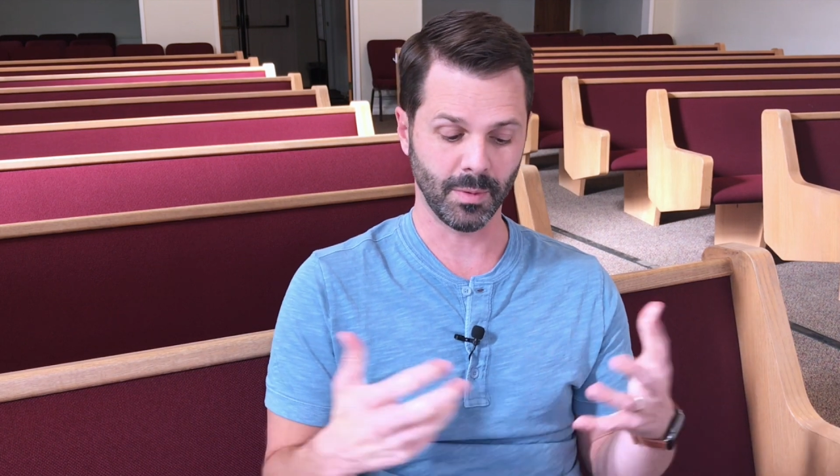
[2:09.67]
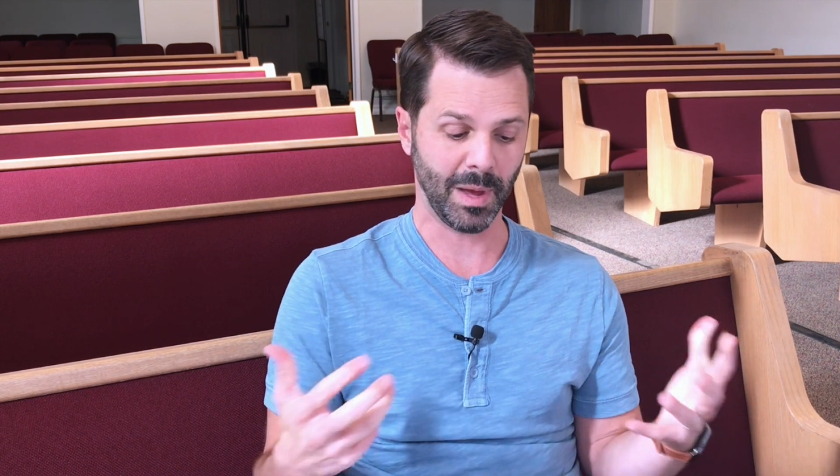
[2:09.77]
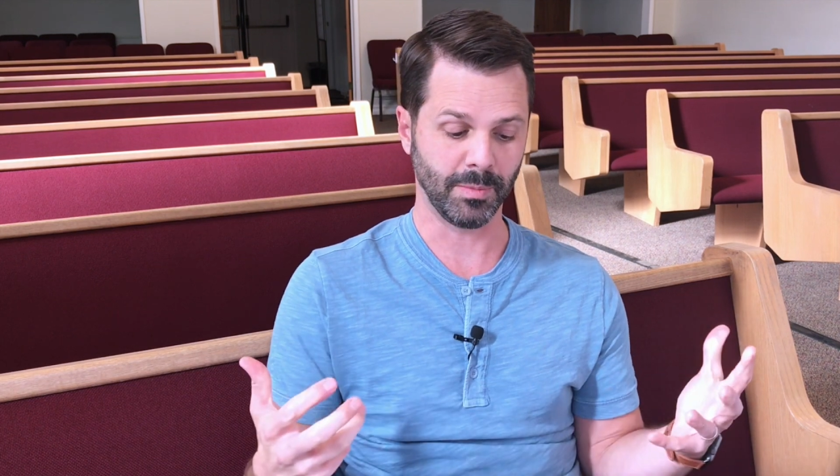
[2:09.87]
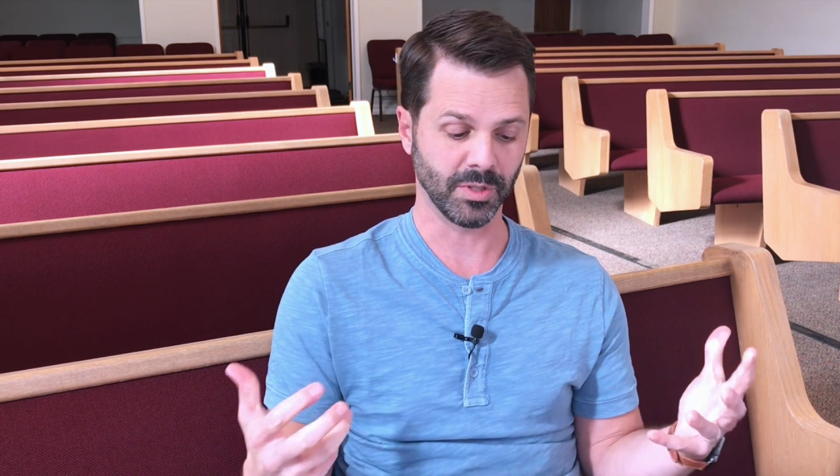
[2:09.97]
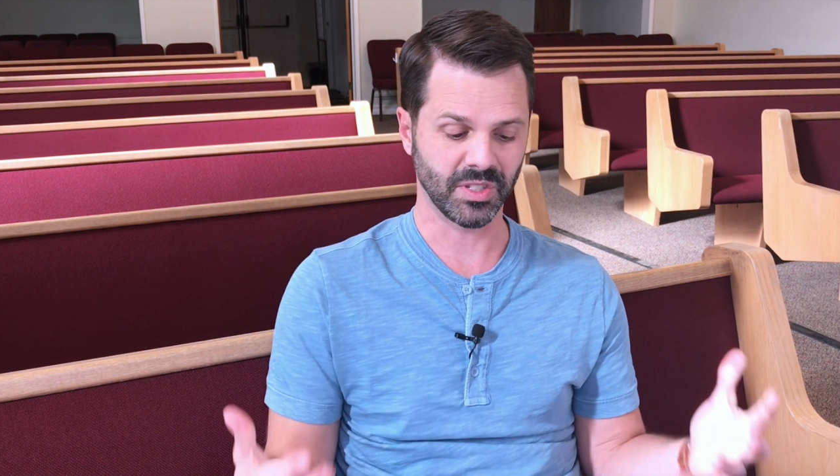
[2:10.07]

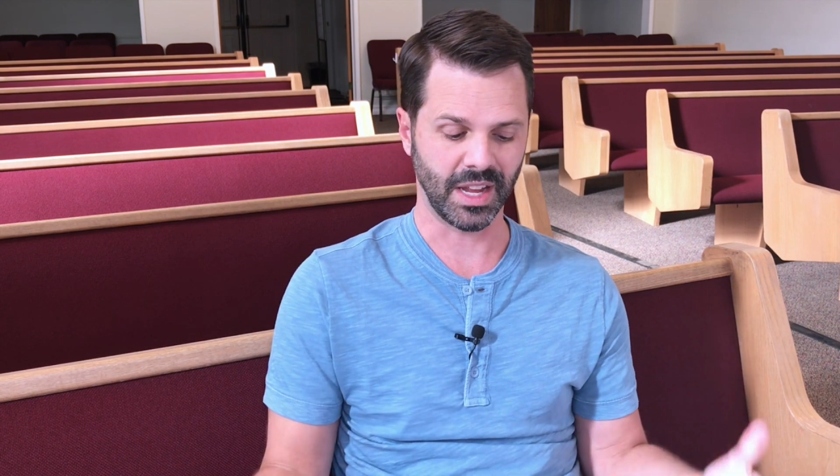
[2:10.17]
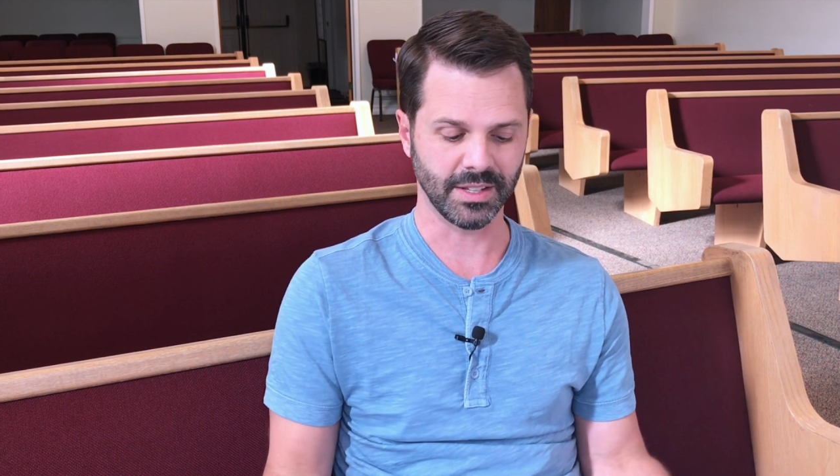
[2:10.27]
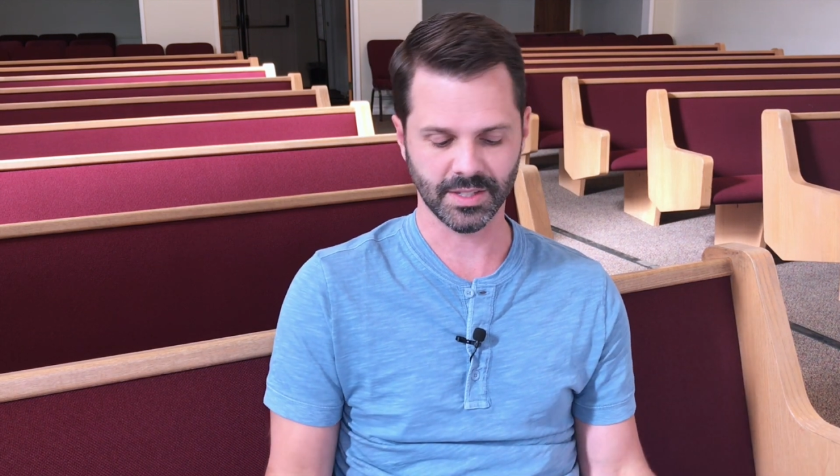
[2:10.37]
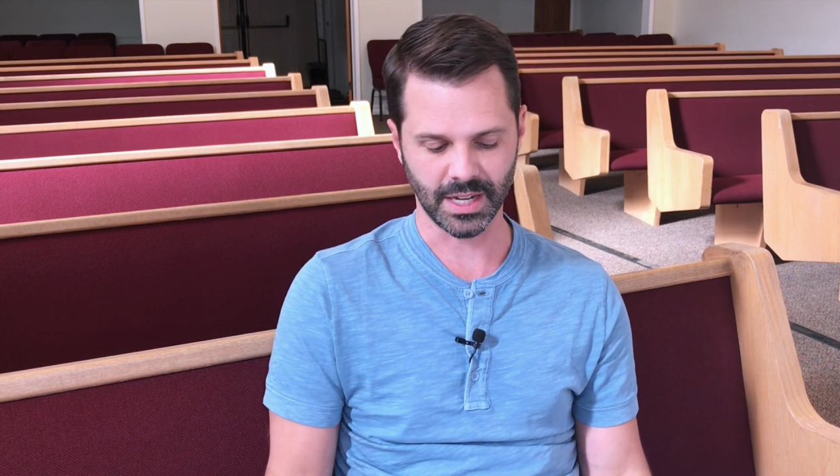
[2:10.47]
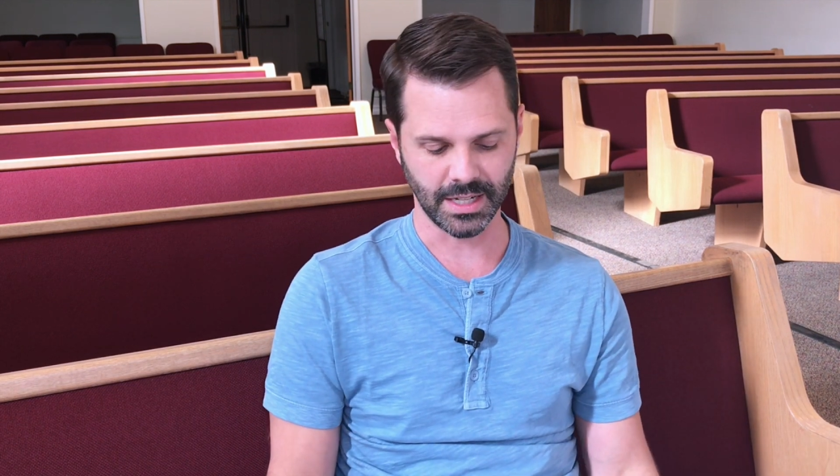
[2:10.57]
Bible
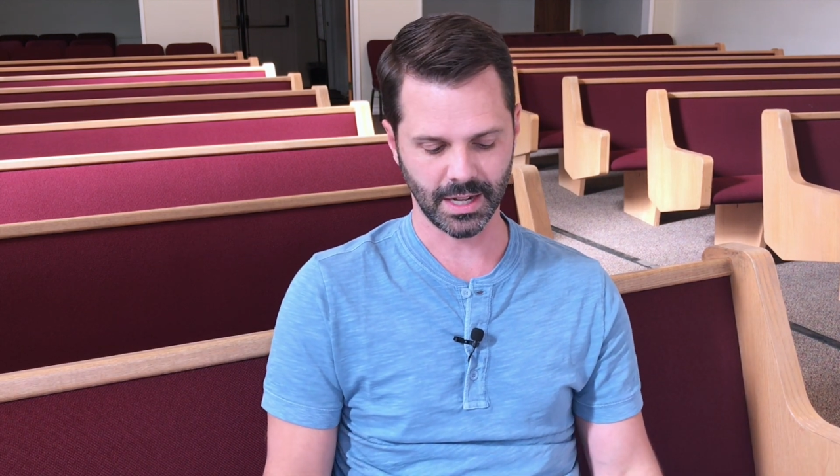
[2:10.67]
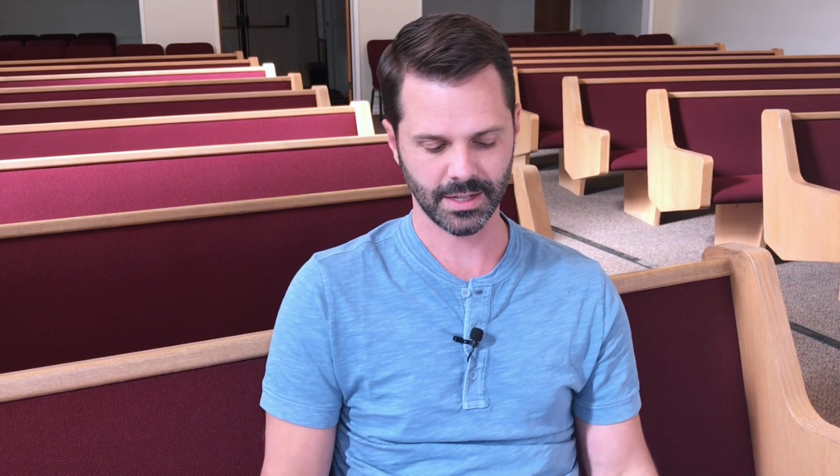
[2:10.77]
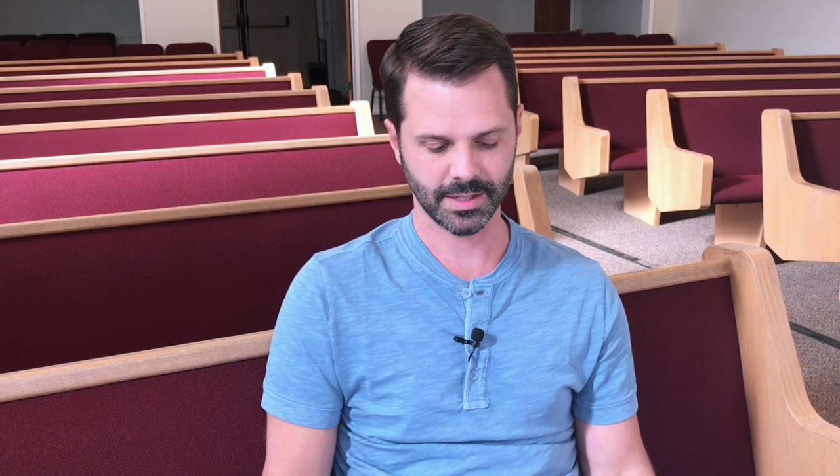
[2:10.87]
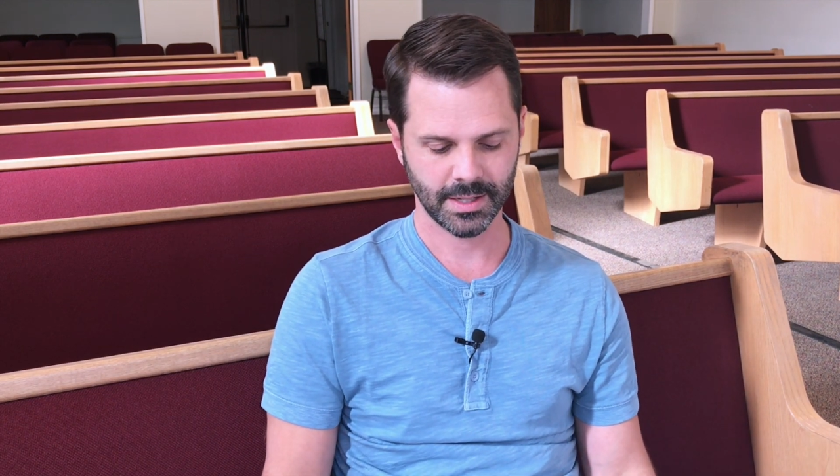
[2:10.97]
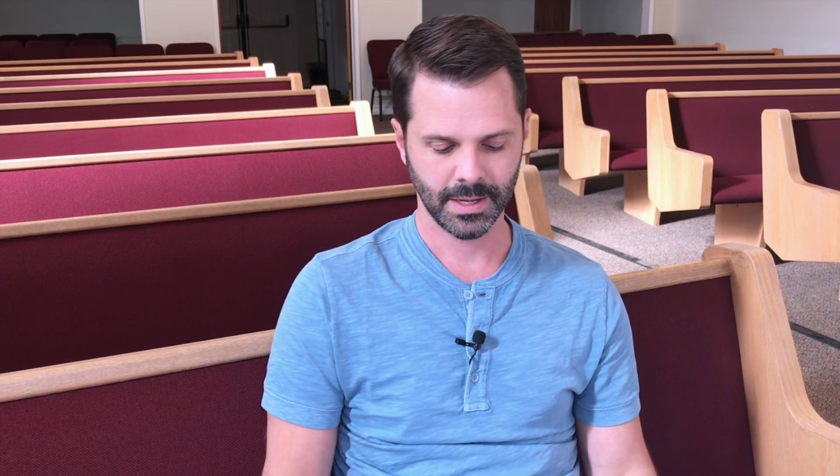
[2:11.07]
says he
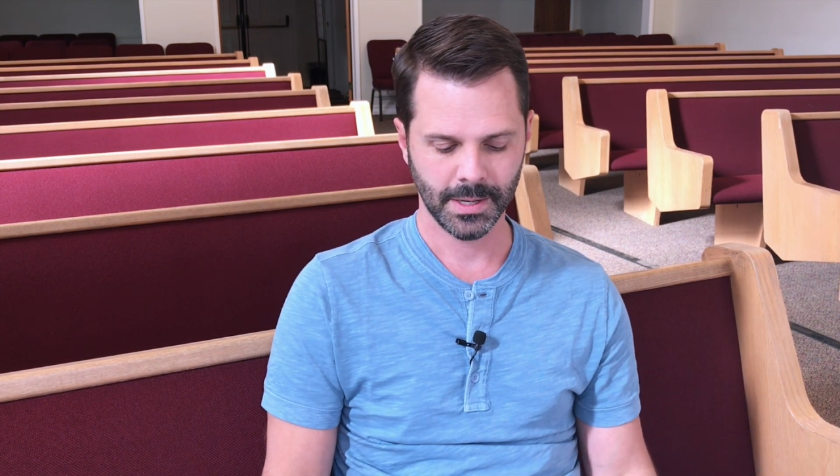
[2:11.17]
does.